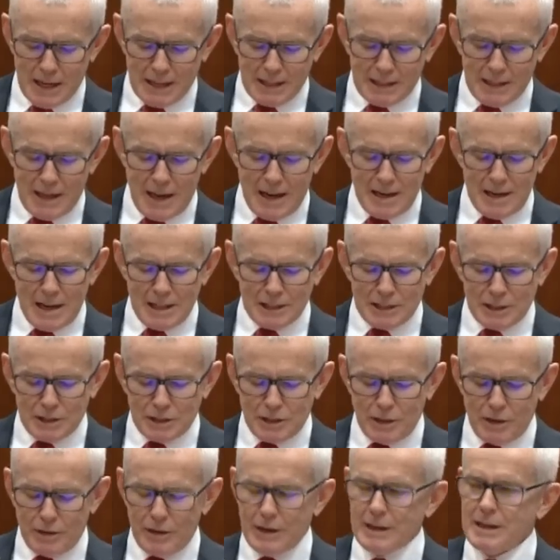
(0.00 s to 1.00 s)
an
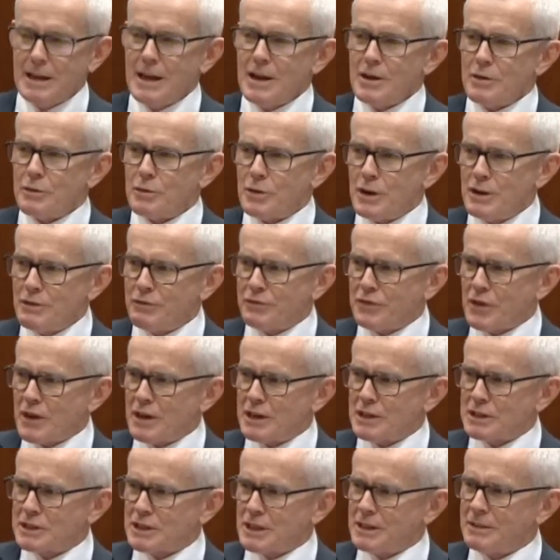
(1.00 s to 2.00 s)
unnecessary
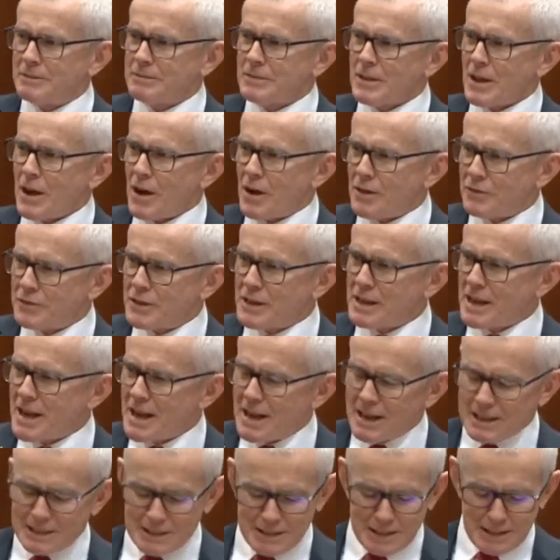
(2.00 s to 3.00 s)
refurnishing of the
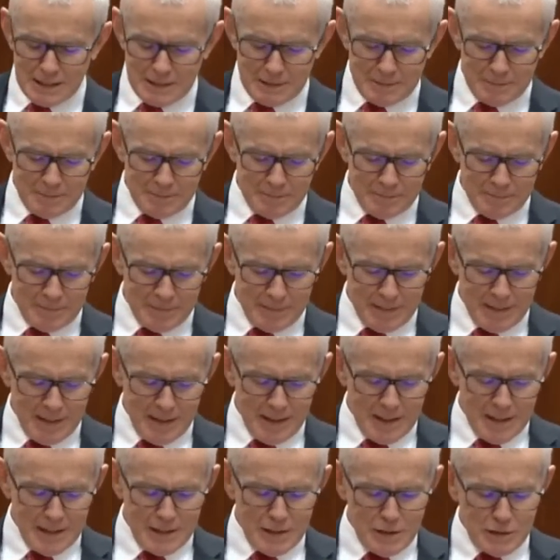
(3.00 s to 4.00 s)
arts,
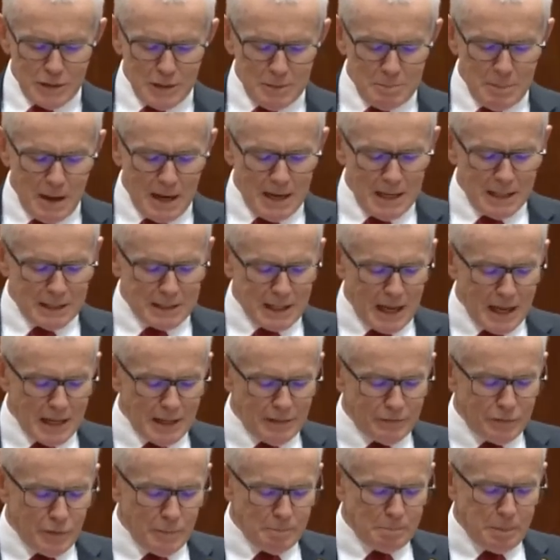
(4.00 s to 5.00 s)
using money taken
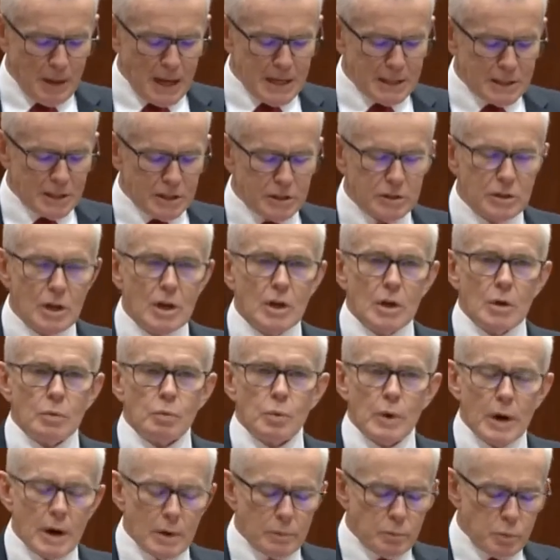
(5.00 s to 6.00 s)
from places
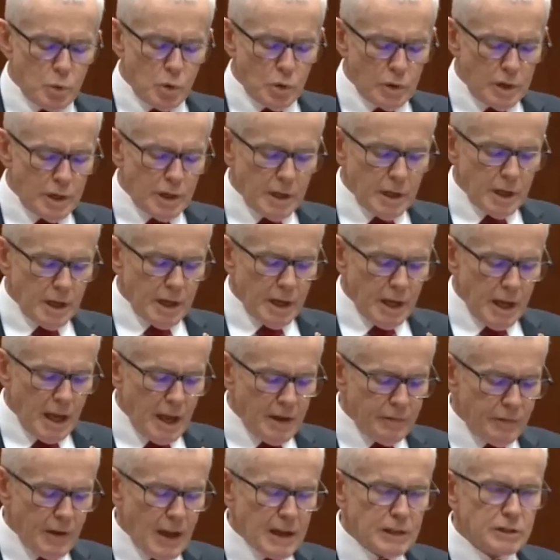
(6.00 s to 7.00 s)
where it would
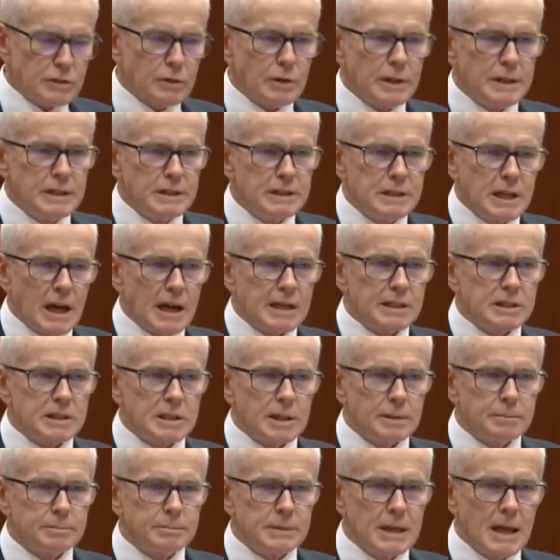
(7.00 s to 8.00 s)
have actually done
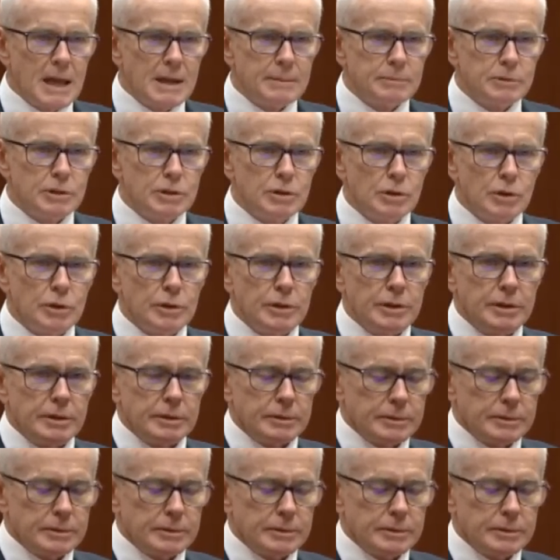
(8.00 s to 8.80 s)
some damn good.